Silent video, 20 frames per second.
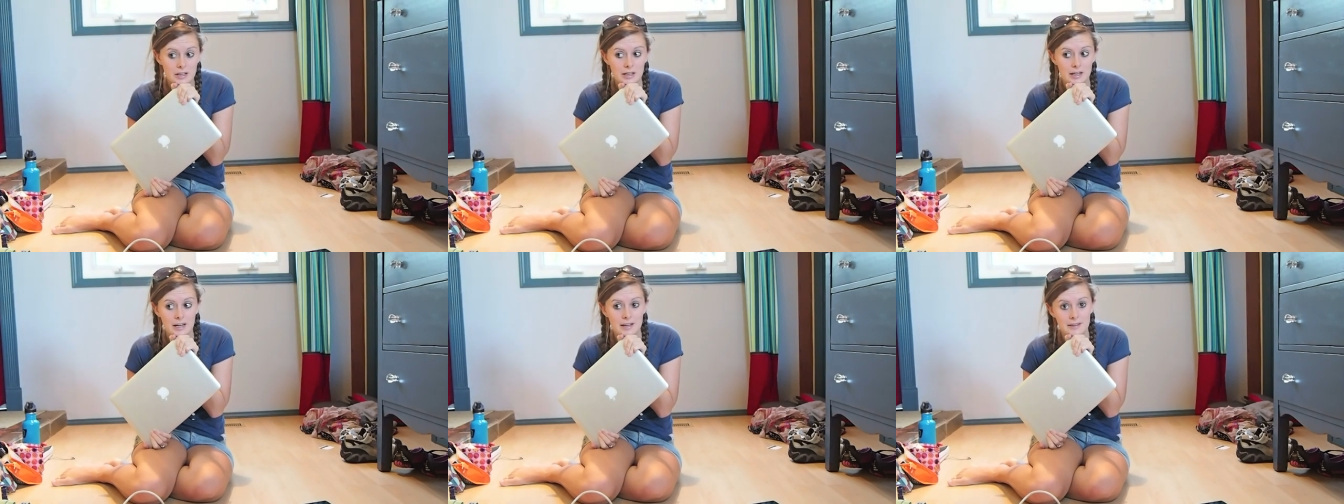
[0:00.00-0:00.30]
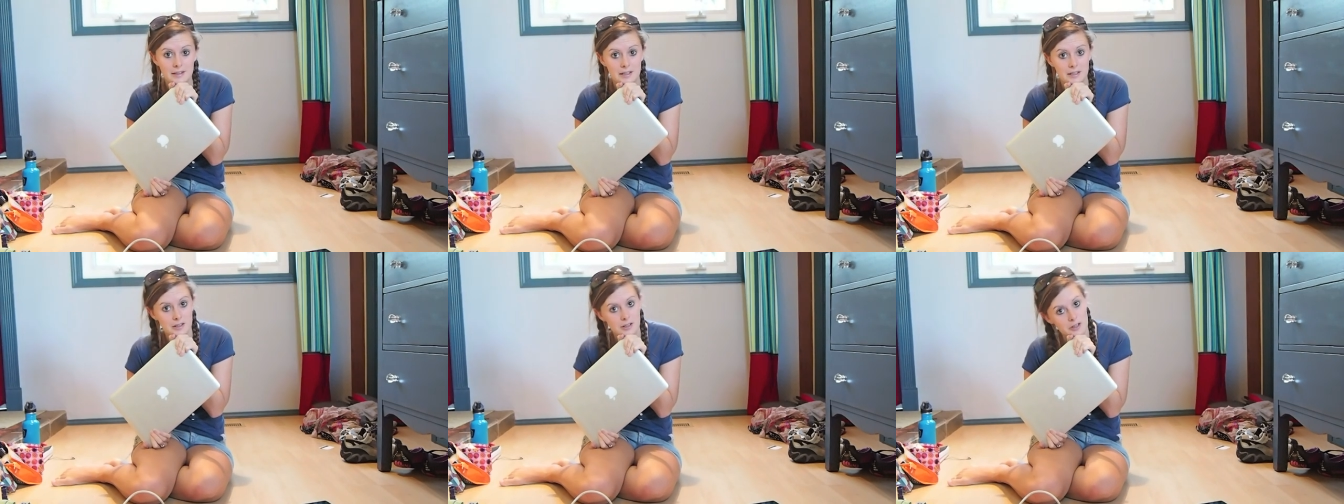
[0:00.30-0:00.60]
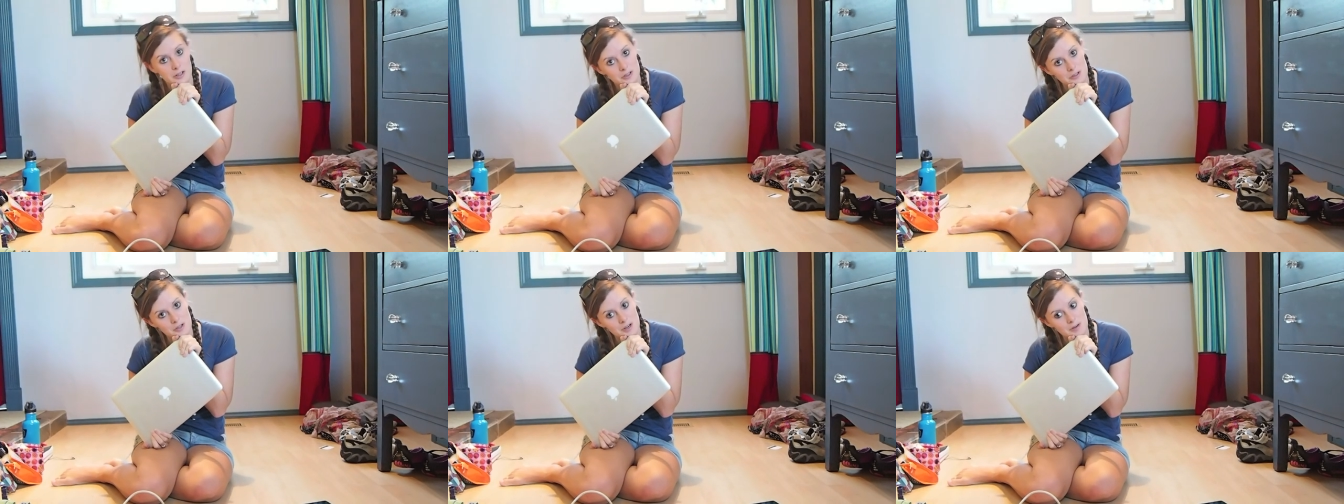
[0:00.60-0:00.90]
and then I
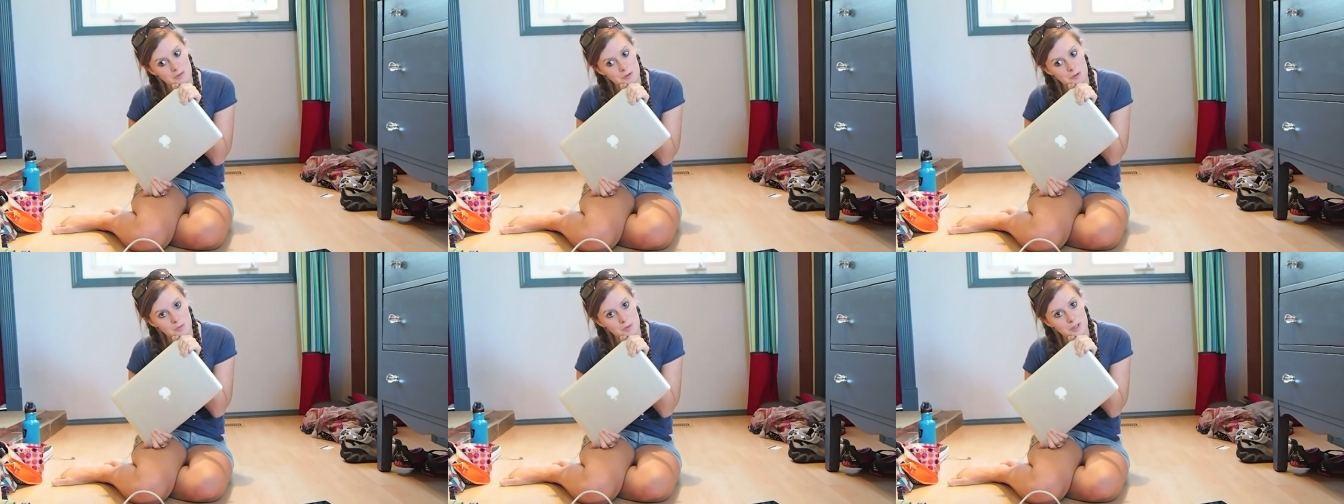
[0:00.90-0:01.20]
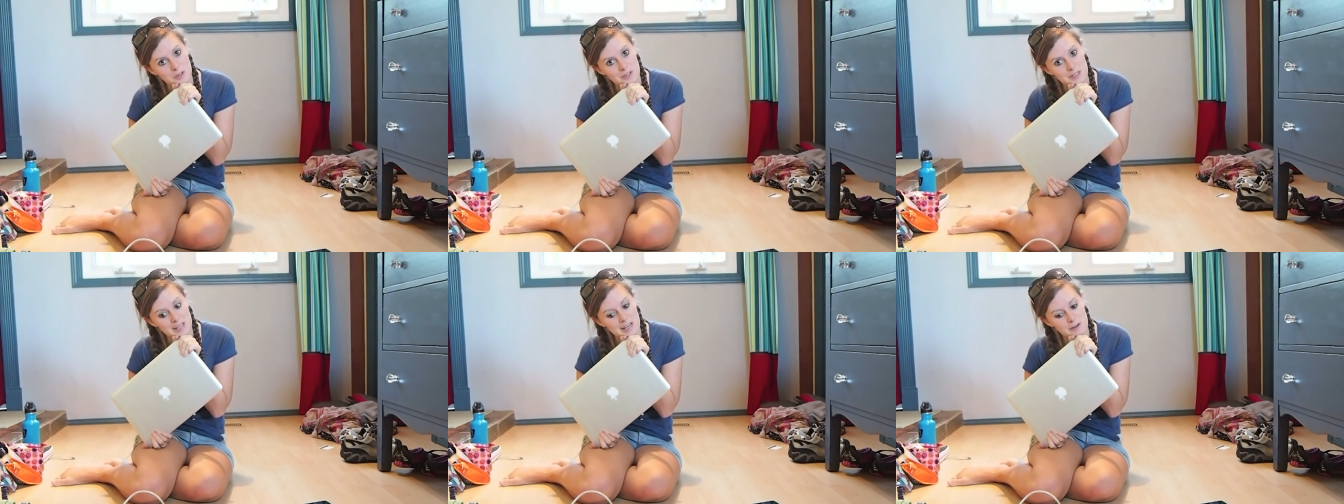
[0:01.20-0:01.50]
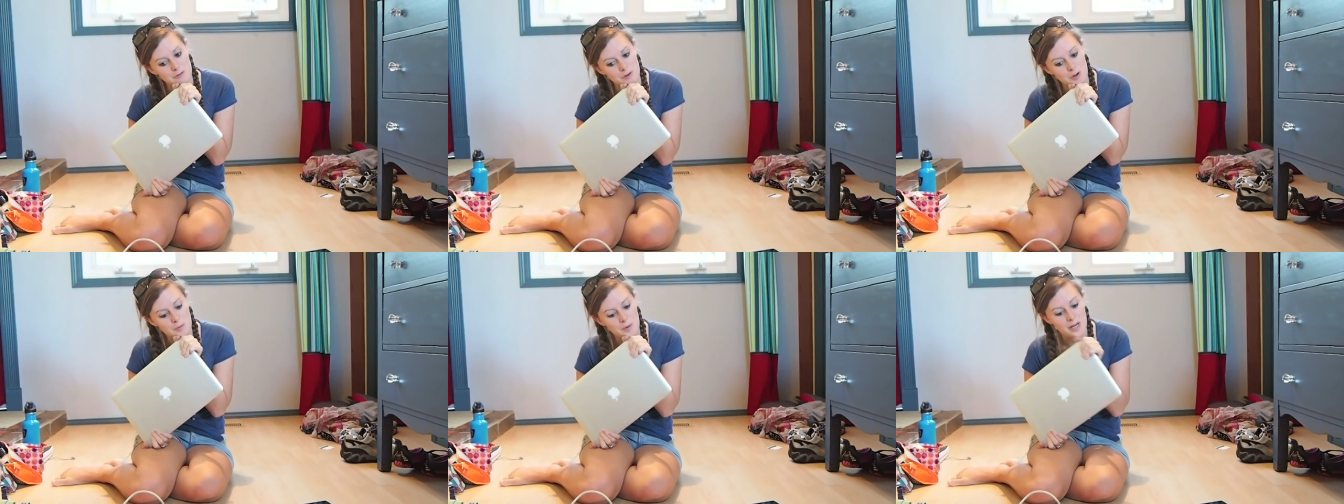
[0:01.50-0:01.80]
can't travel because I
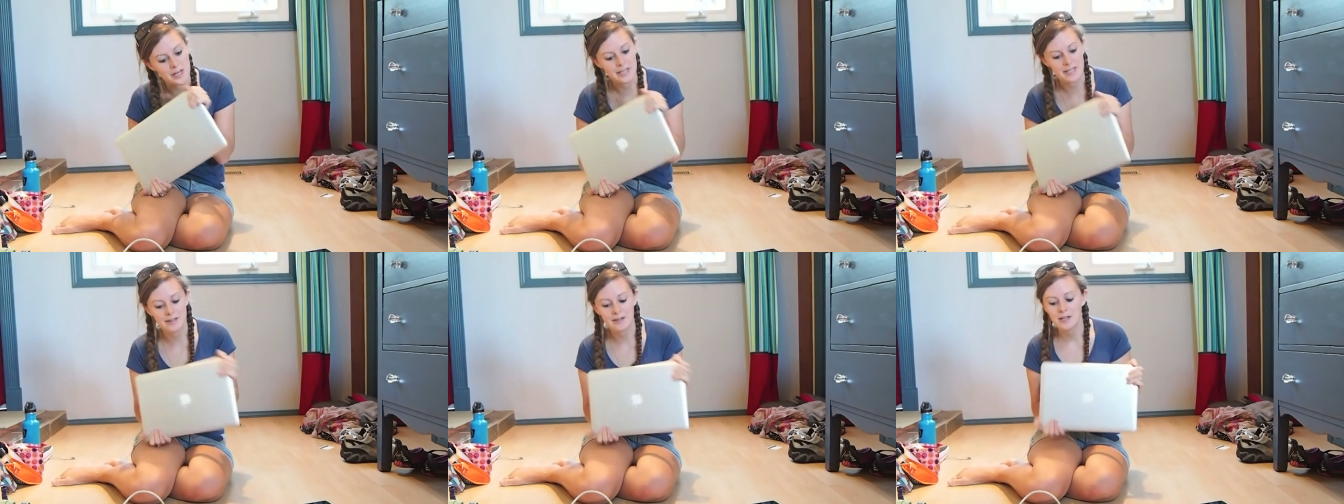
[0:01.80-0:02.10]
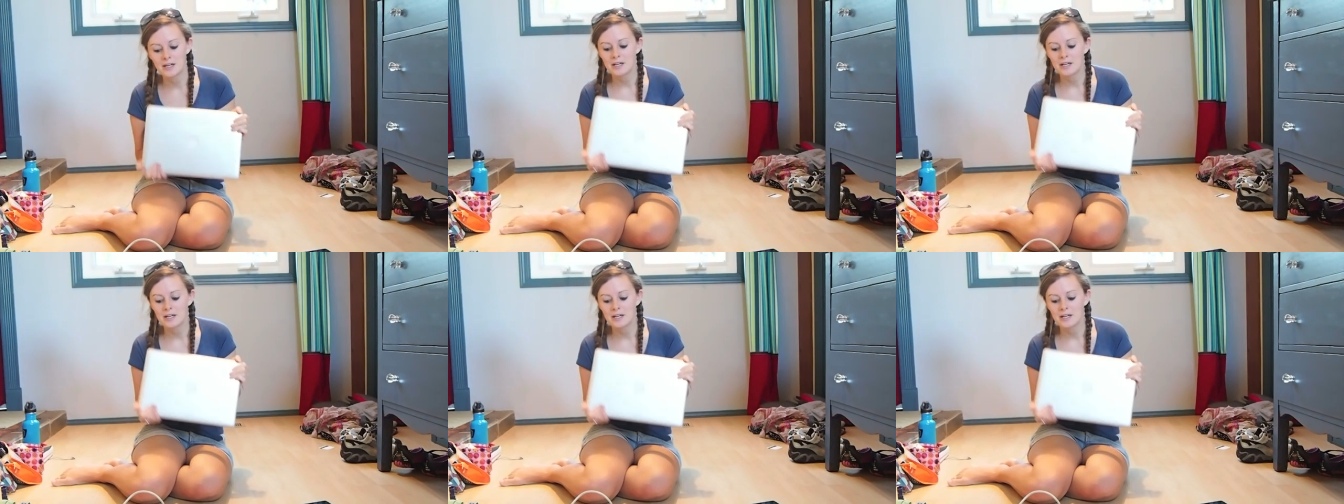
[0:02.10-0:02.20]
have no money.